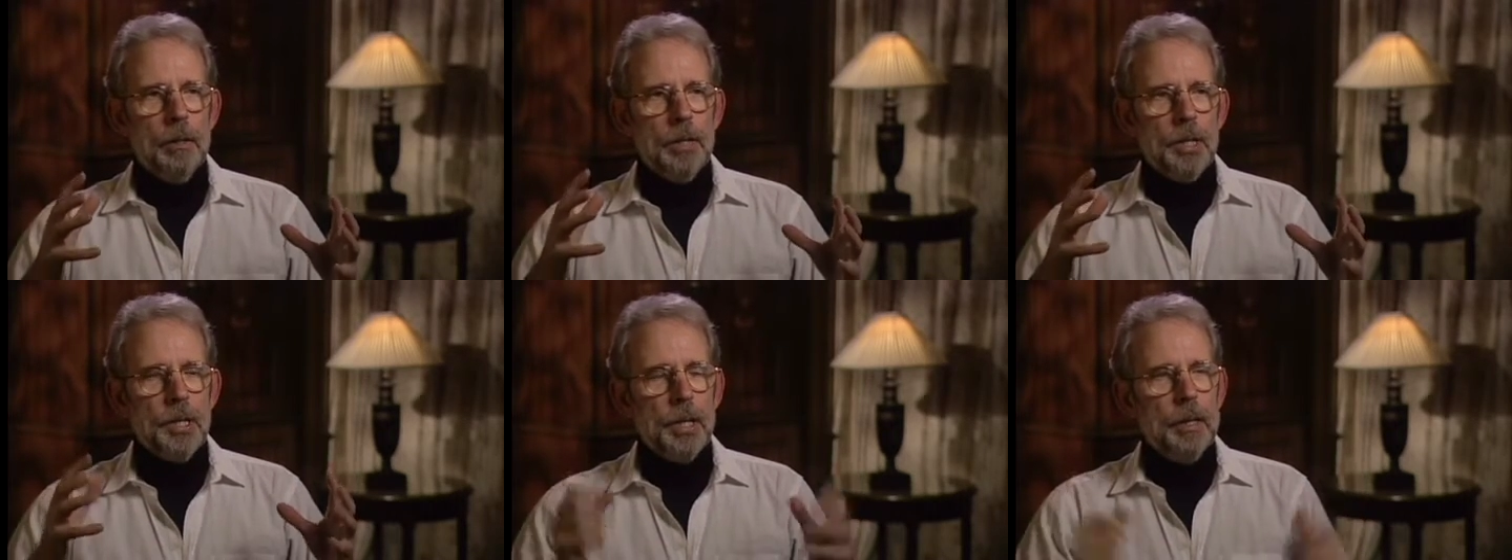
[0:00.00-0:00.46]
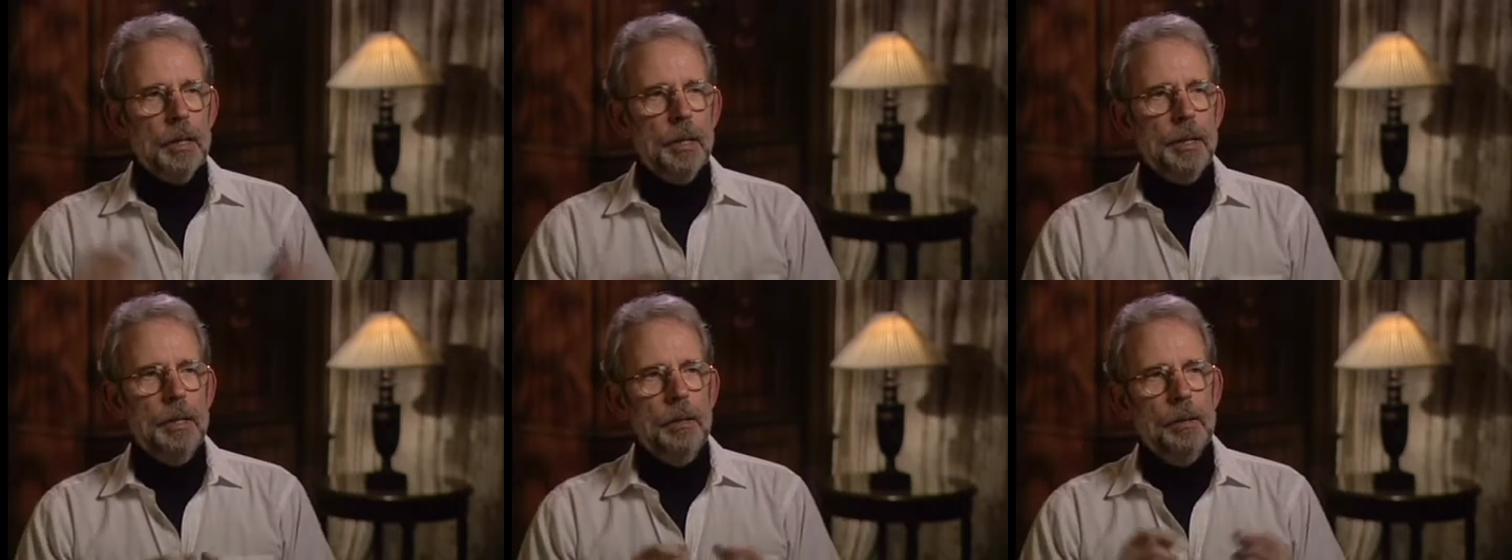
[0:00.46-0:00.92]

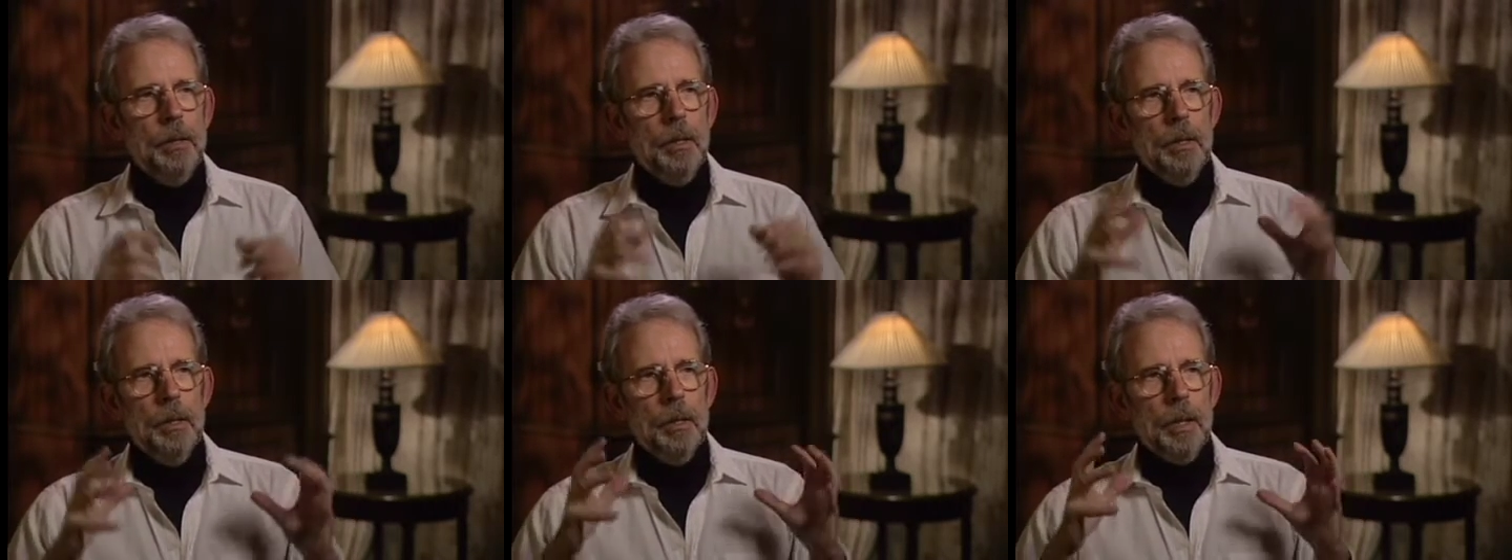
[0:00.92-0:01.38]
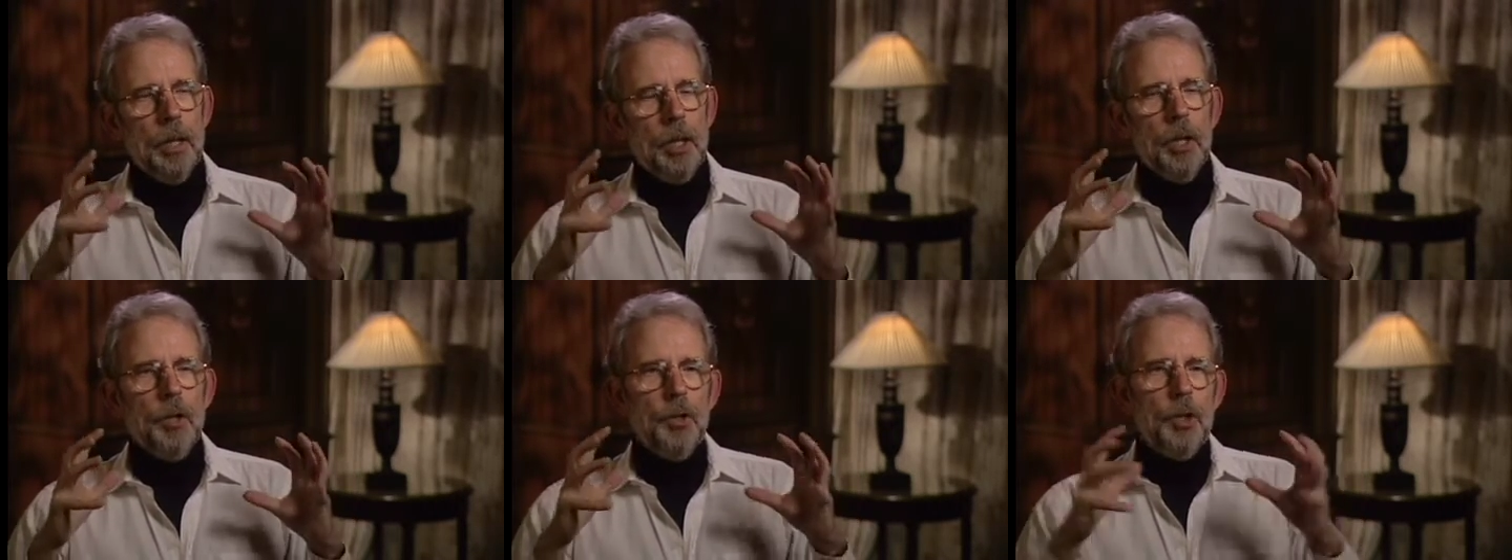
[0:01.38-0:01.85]
suddenly
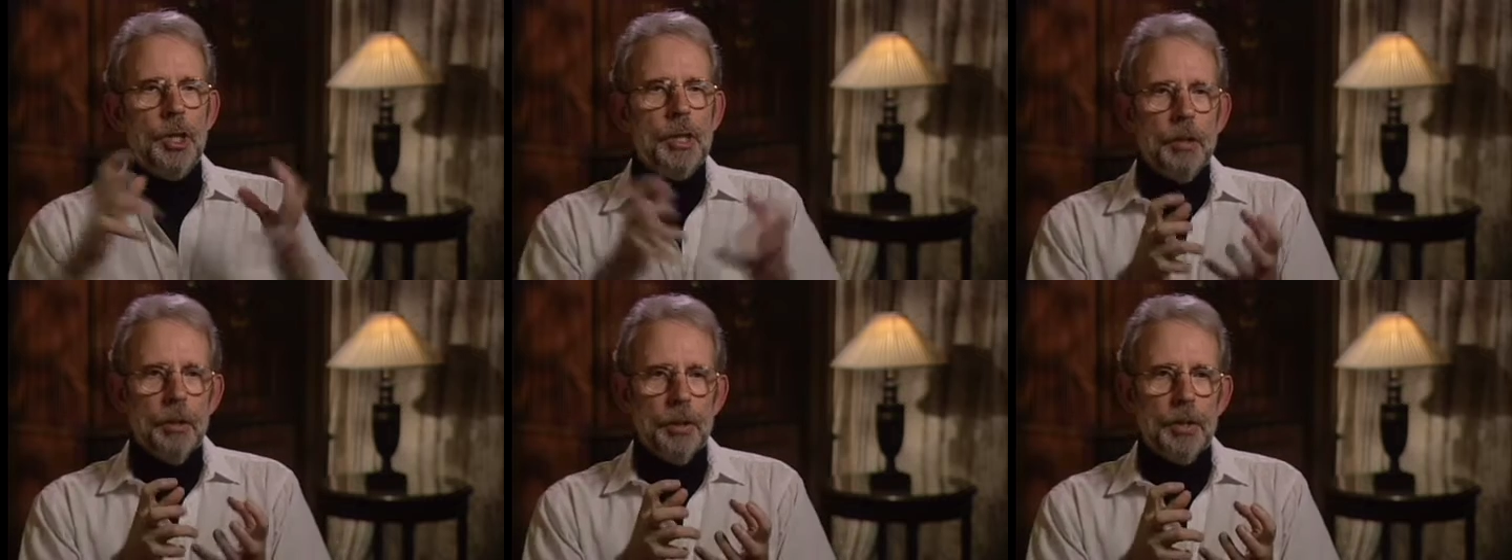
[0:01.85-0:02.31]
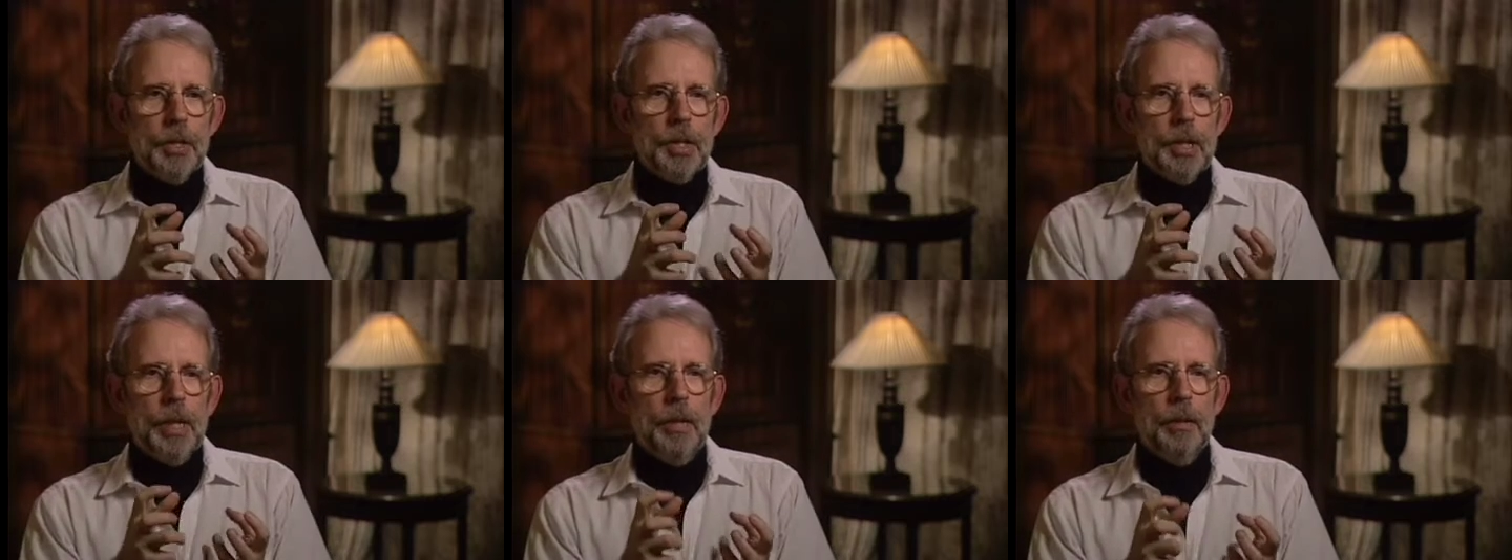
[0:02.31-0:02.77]
congealed the
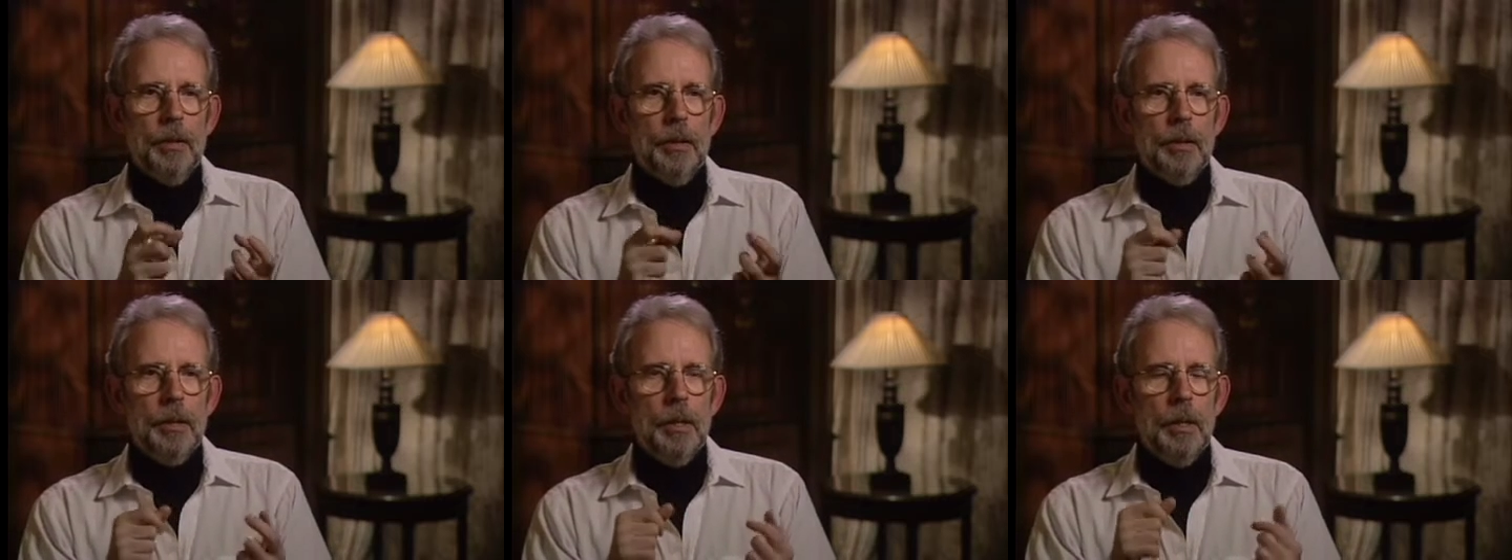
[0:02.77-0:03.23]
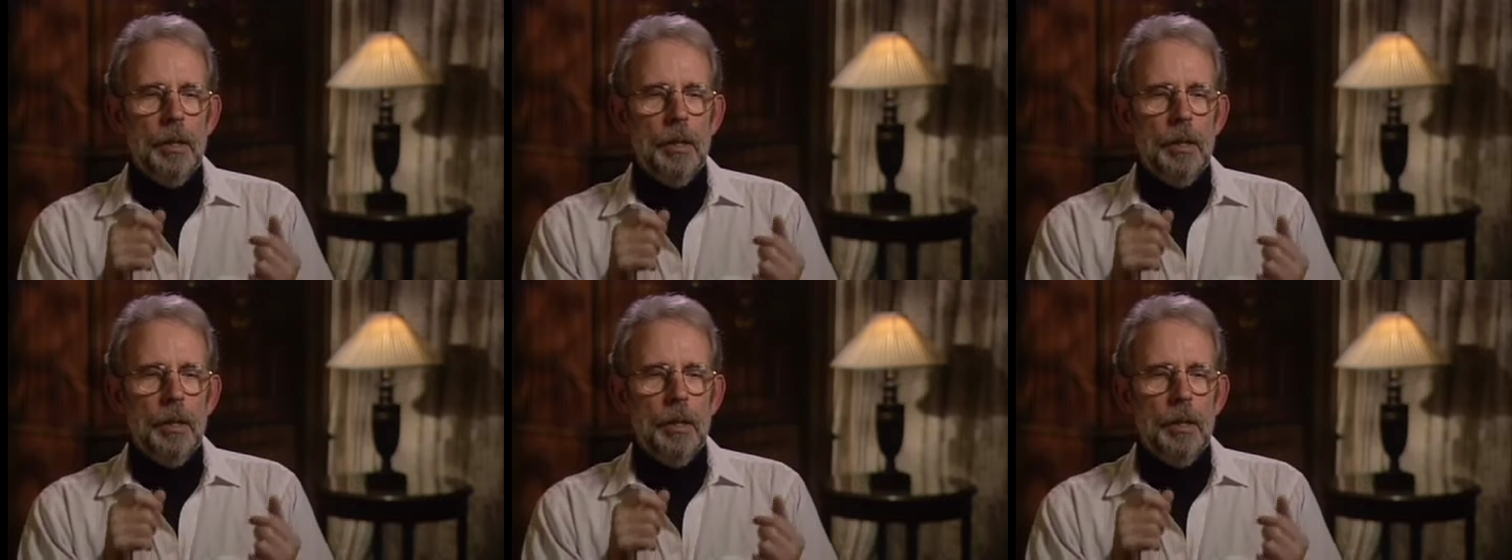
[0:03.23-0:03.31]
sound.